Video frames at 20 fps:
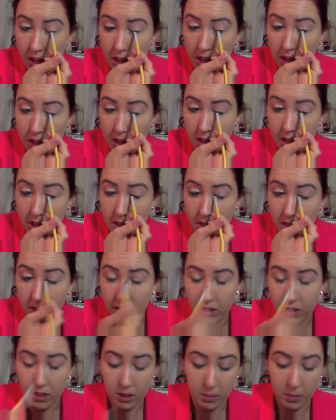Except for the
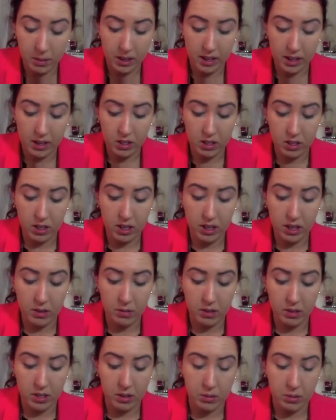top lash line,
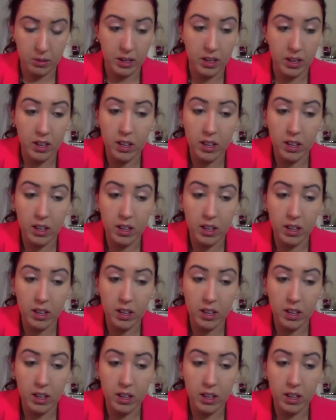which is weird.